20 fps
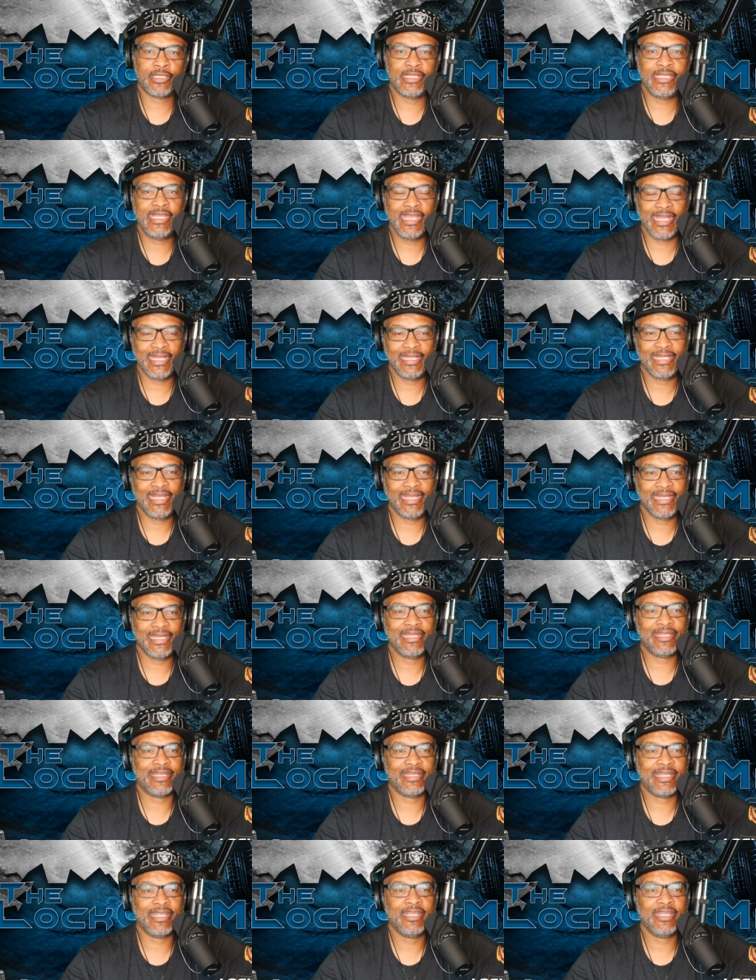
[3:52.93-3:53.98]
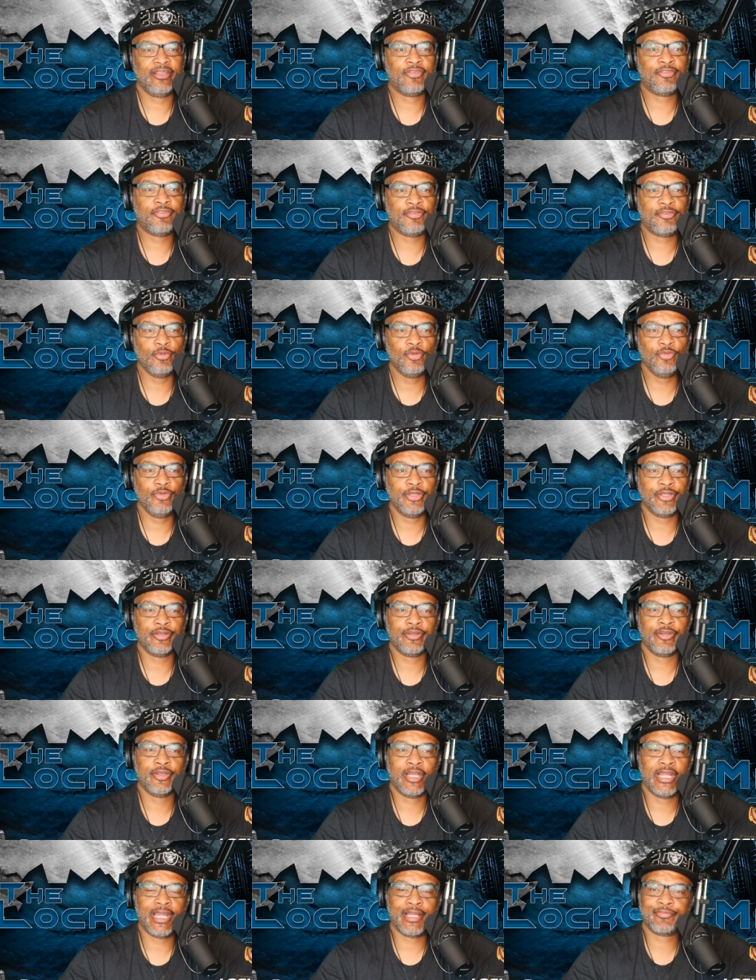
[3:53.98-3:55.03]
get anything
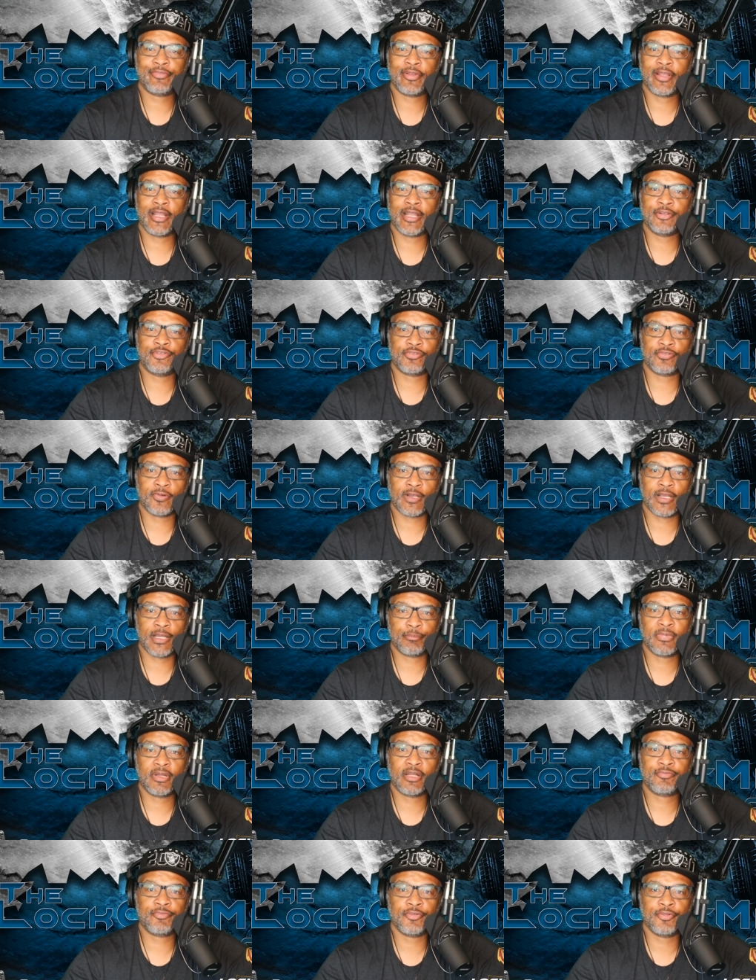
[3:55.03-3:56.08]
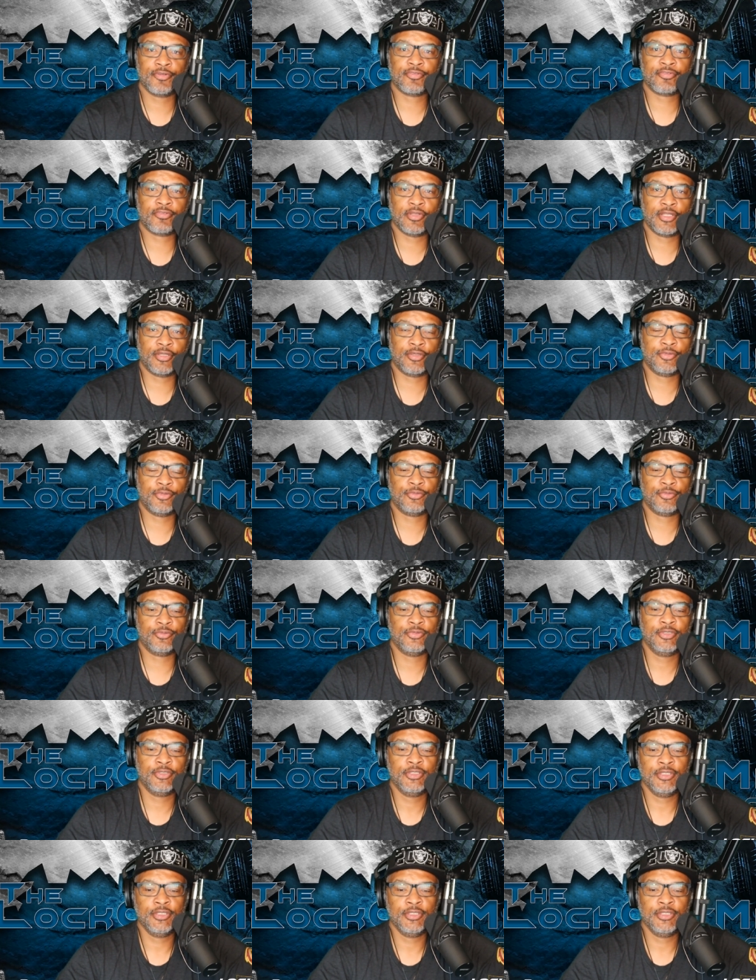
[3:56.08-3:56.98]
sooner after I dropped my first load.